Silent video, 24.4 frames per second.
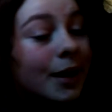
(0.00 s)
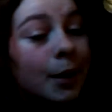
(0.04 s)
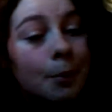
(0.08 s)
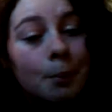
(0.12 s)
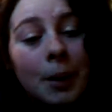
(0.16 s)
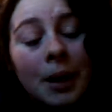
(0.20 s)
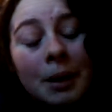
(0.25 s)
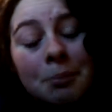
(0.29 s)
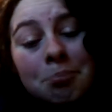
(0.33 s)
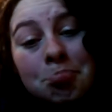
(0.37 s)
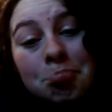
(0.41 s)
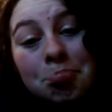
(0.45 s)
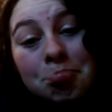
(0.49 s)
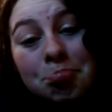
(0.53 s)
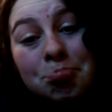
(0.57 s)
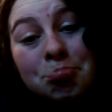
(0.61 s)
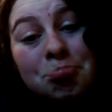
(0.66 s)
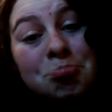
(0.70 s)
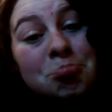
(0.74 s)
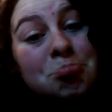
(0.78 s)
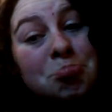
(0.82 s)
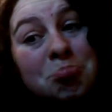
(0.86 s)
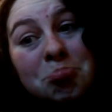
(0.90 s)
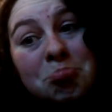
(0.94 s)
But
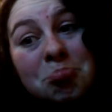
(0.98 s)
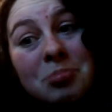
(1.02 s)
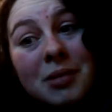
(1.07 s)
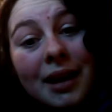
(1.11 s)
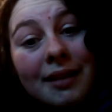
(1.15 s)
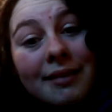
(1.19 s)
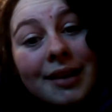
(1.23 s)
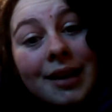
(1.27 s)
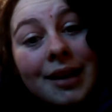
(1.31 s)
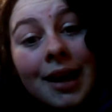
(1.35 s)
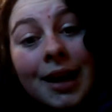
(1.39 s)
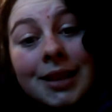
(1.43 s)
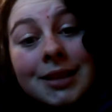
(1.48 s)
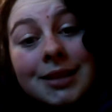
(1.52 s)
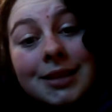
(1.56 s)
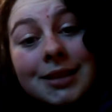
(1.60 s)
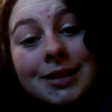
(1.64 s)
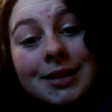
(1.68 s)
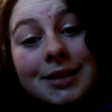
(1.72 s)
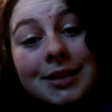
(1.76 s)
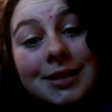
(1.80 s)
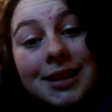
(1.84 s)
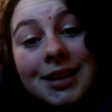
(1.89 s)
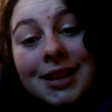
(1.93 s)
if he
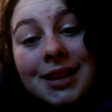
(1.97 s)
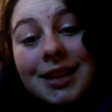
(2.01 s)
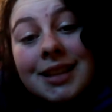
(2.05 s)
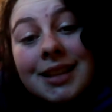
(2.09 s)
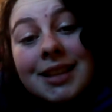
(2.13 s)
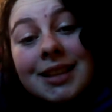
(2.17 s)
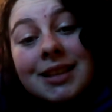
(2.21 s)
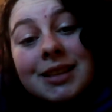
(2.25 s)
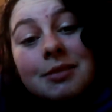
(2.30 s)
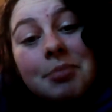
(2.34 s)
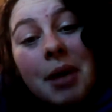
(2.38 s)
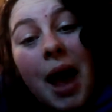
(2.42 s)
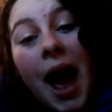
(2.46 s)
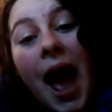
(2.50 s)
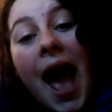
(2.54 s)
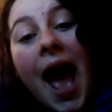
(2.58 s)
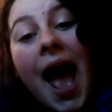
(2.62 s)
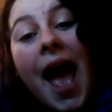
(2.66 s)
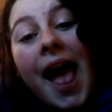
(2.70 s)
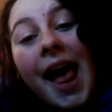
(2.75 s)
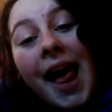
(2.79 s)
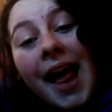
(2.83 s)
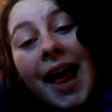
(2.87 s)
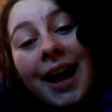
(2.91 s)
does, he's
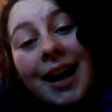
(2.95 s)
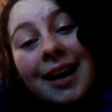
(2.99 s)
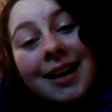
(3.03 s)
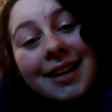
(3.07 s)
bad.